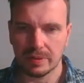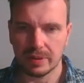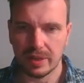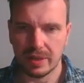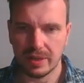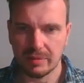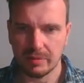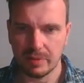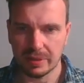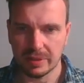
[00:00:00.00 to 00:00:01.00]
Okay, and we
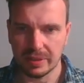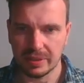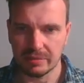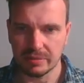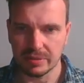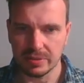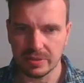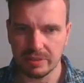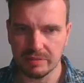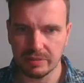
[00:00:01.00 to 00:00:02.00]
make that equal to
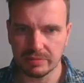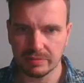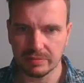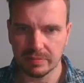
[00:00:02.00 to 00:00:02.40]
zero.